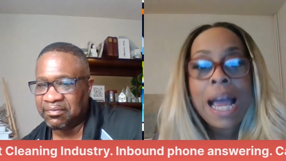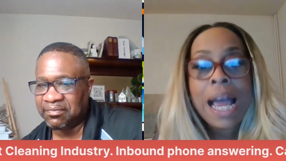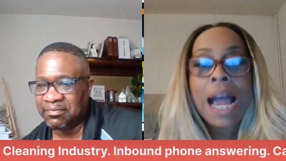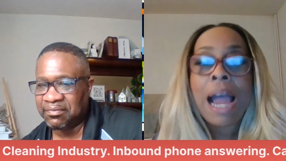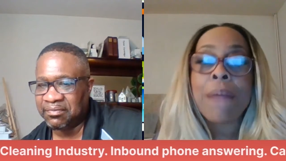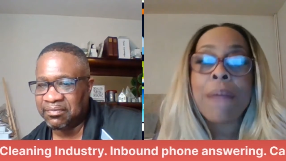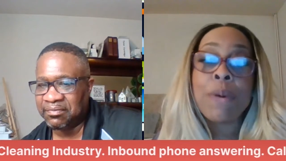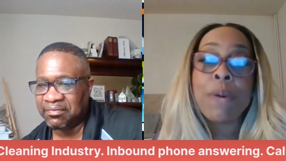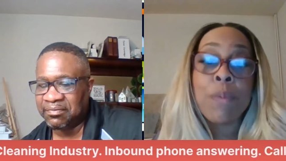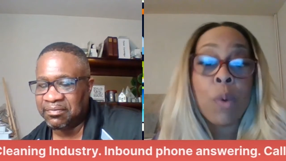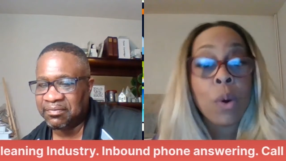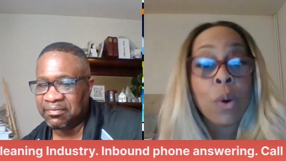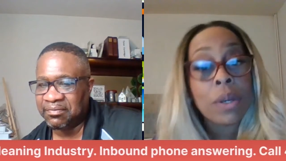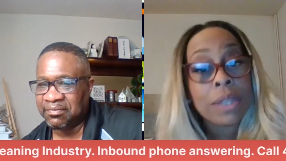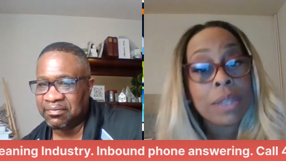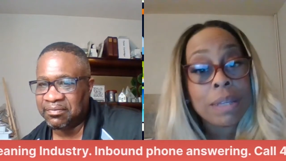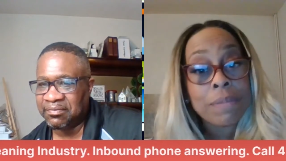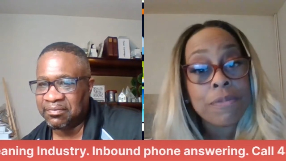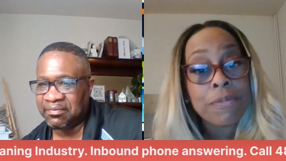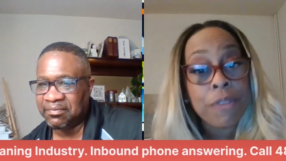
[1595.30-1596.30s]
Speaker 1: I
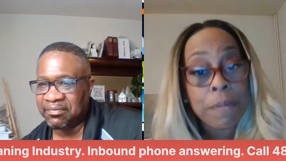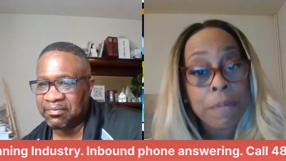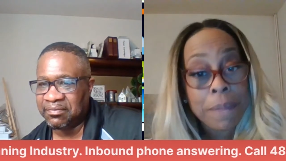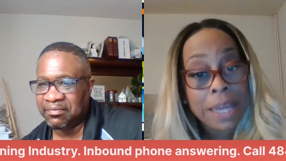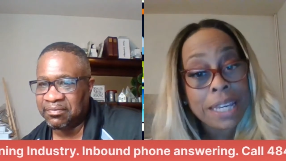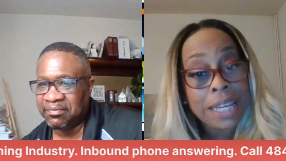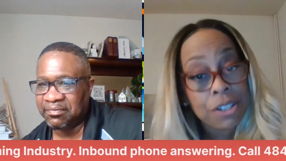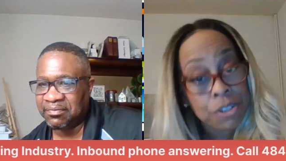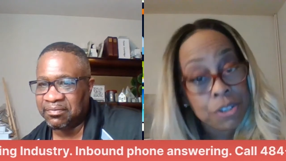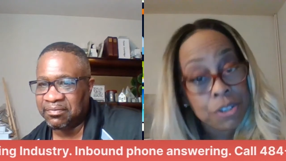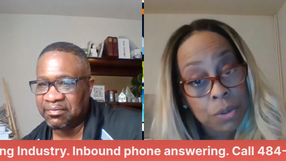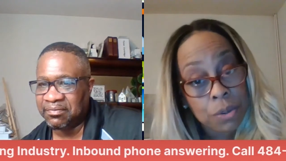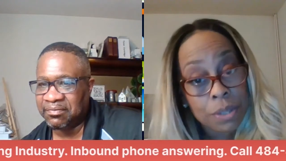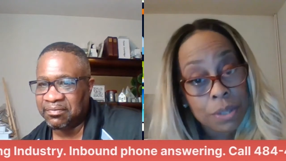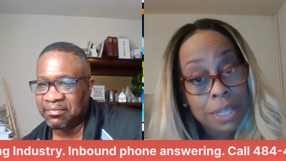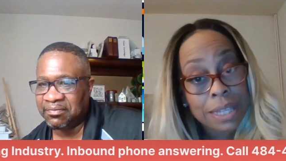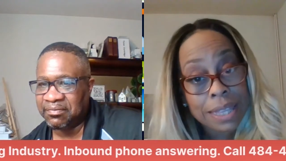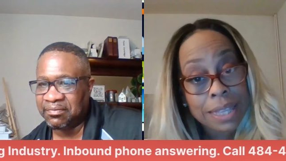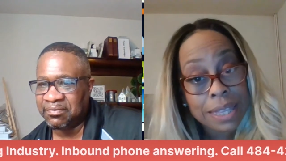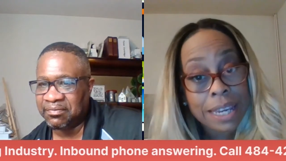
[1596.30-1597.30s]
reward them for making sure
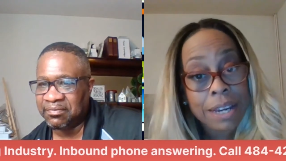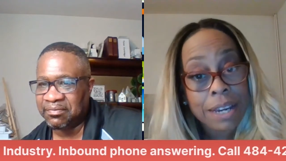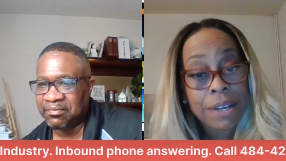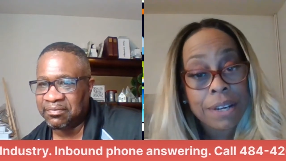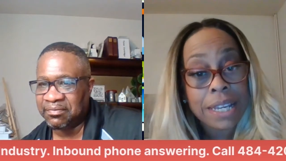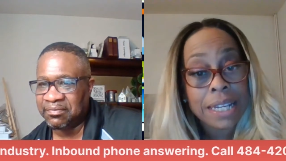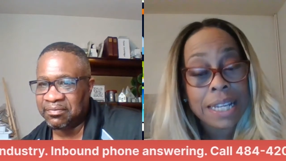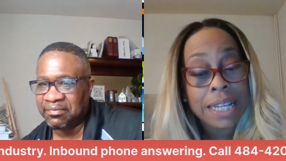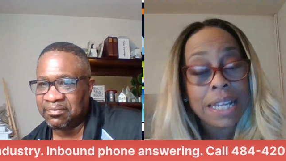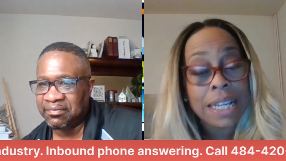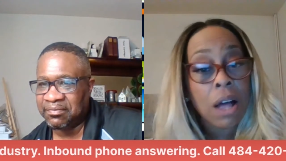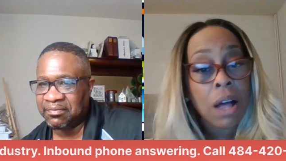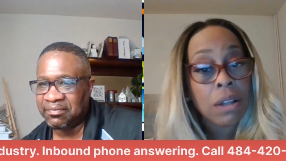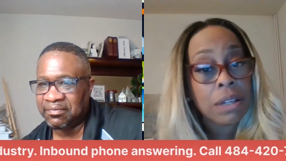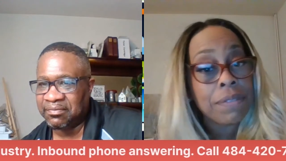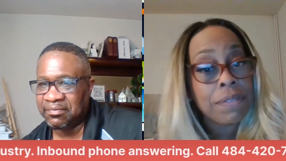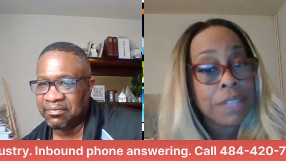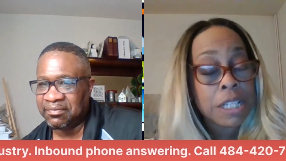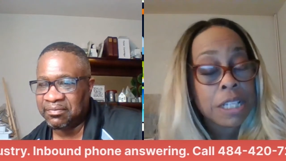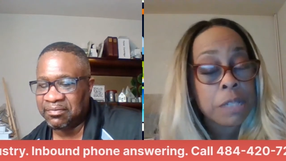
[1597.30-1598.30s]
that they are hitting
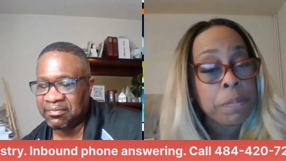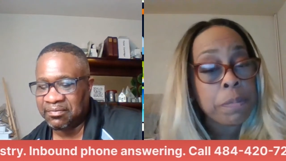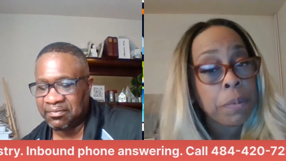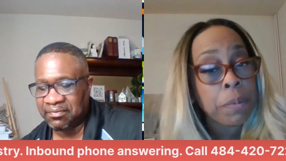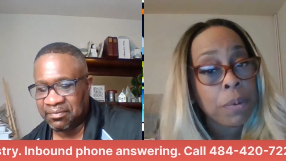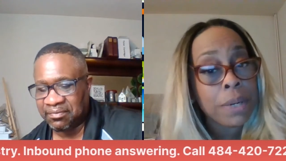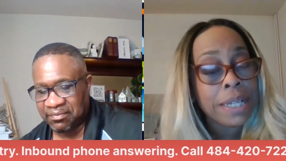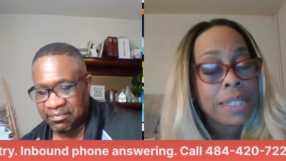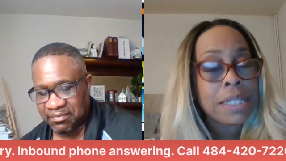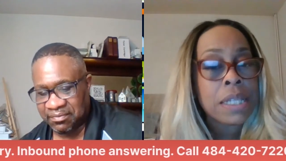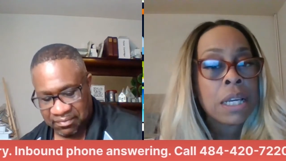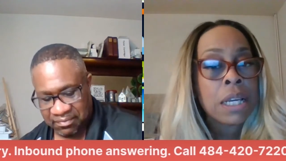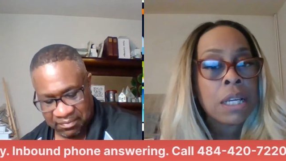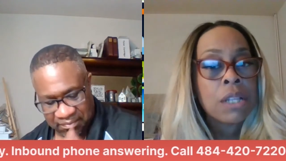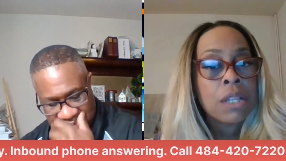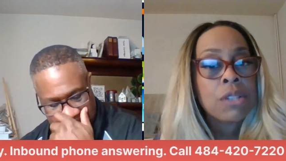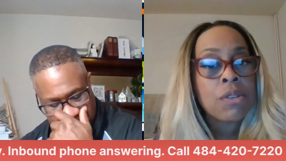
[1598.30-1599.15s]
all of these points.